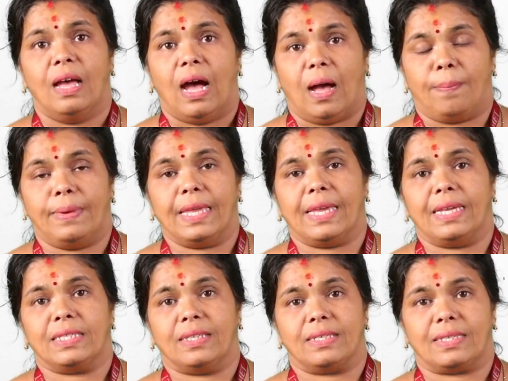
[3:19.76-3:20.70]

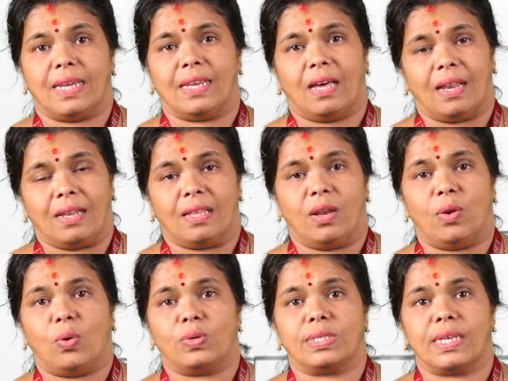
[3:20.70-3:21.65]
application side or in the
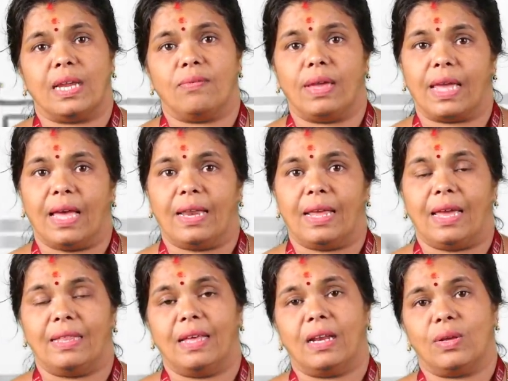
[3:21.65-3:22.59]
load side, we can
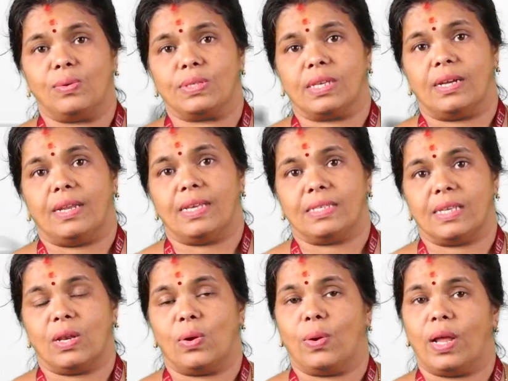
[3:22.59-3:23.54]
either use a
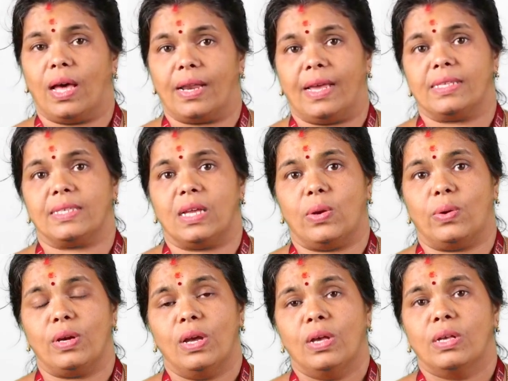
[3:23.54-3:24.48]
DC load or AC
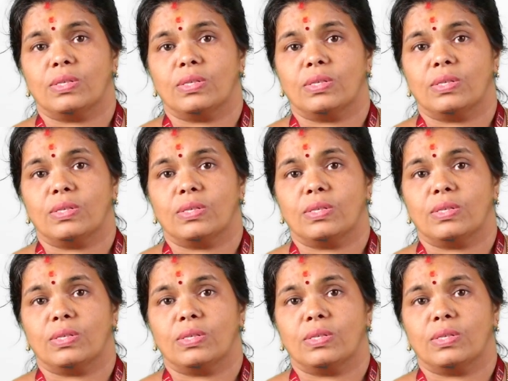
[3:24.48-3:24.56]
load.